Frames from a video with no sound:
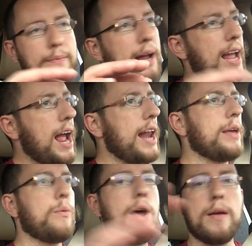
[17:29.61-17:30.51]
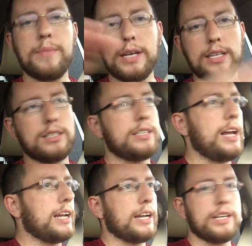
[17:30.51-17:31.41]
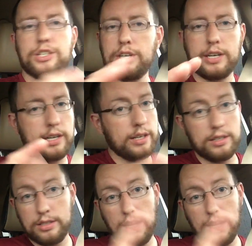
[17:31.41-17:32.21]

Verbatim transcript: by any way means saying hit your kids.